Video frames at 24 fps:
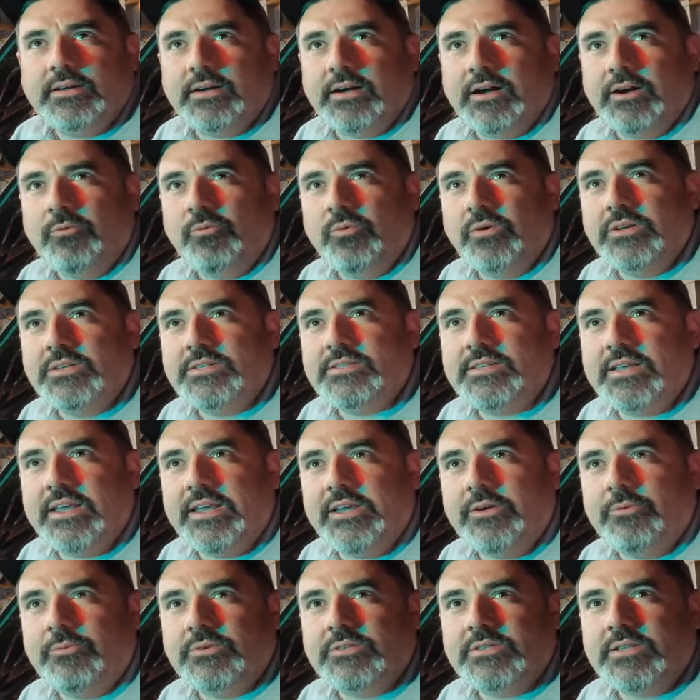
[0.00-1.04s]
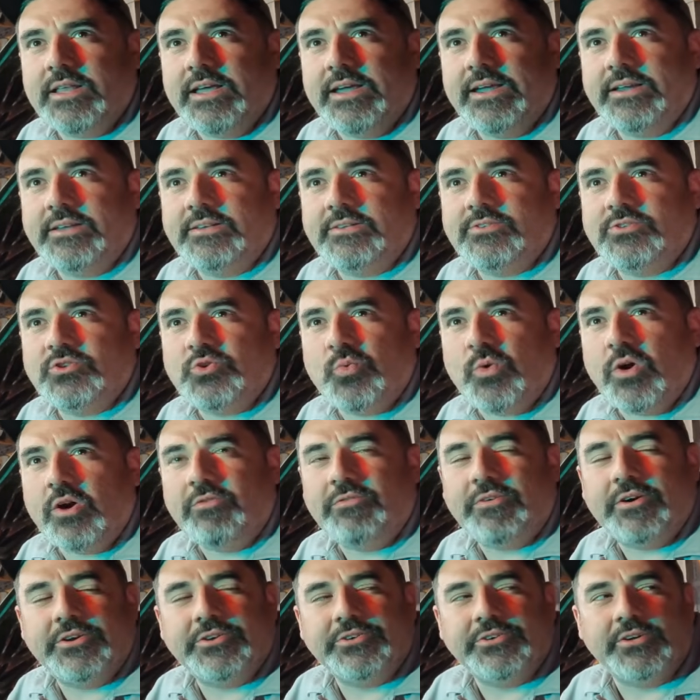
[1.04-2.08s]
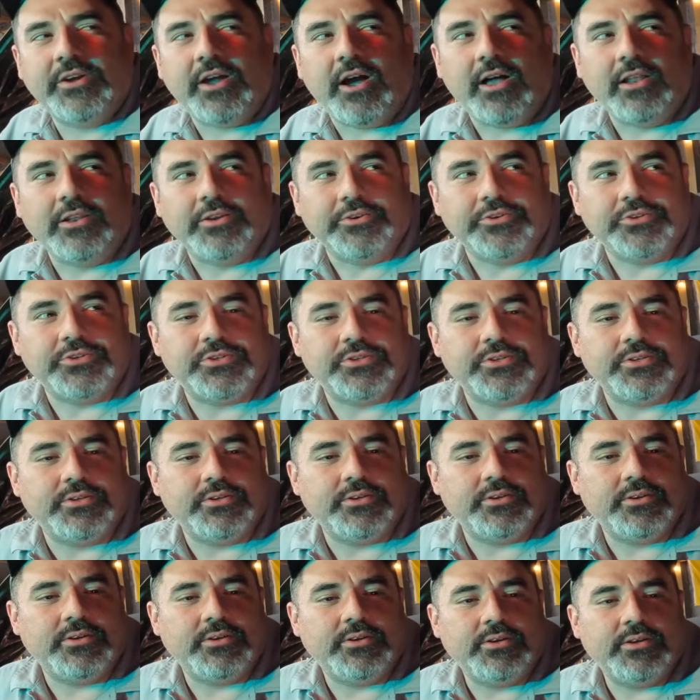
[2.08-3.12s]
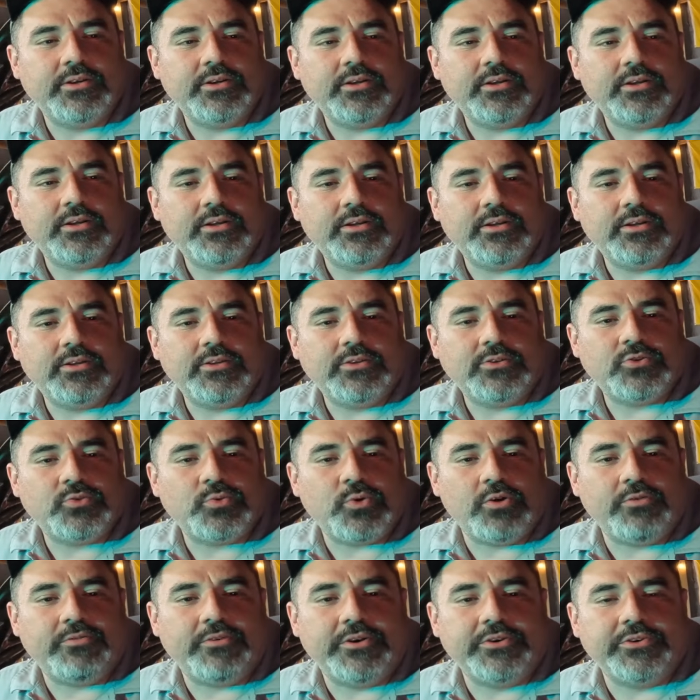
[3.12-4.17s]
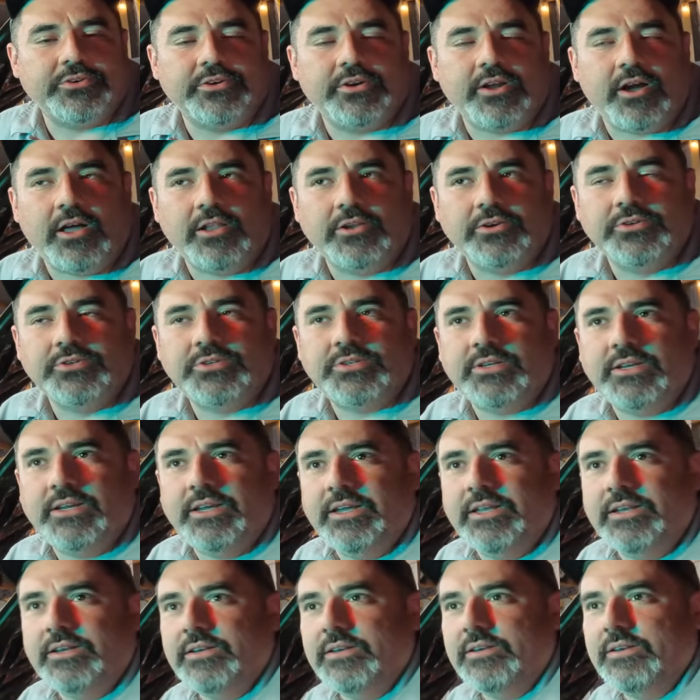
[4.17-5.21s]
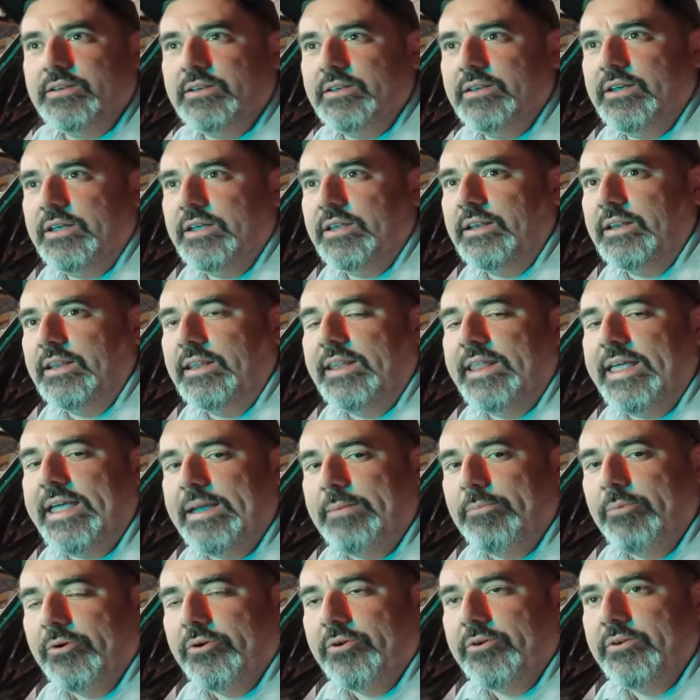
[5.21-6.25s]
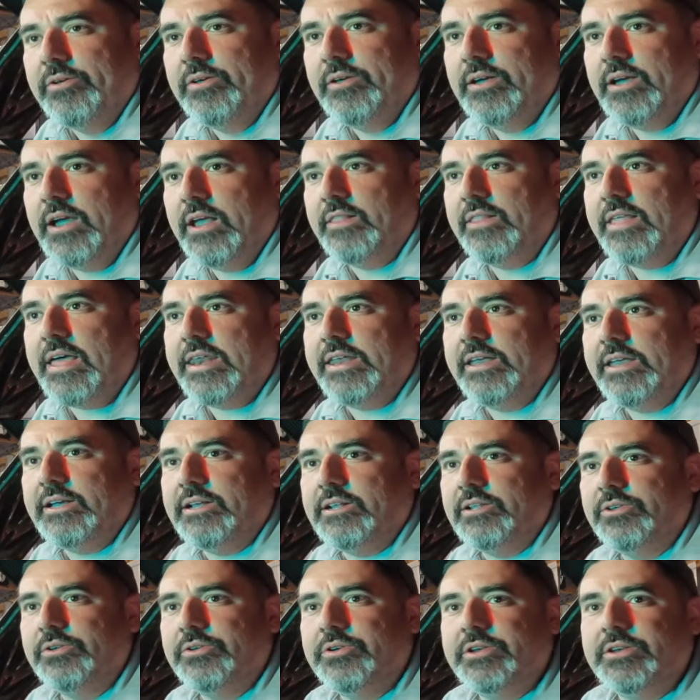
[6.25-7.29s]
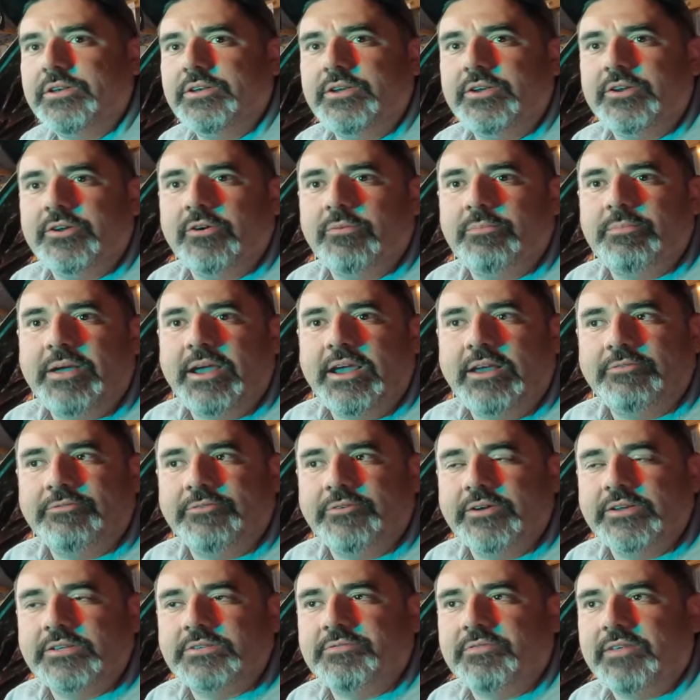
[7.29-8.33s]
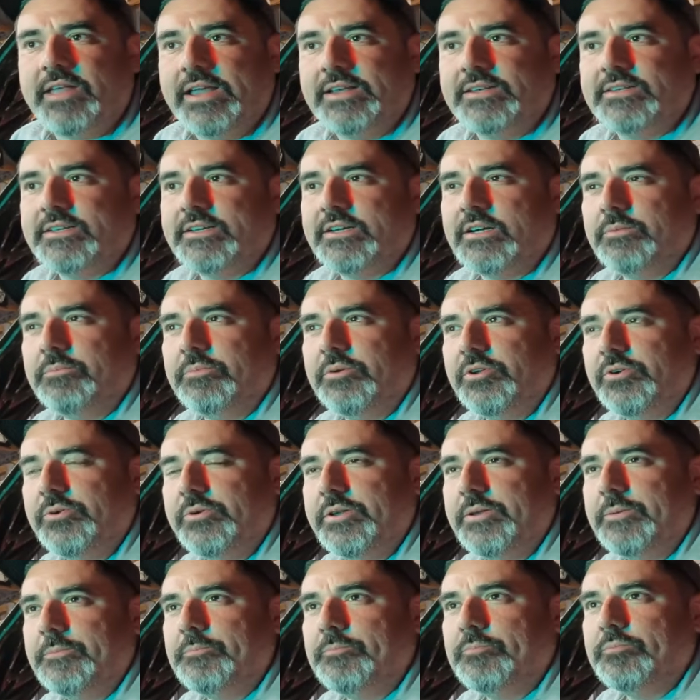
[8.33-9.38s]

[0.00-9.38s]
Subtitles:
I want to say it was like $1,200. $1,200 in labor, and that included paying for his flight to come do it.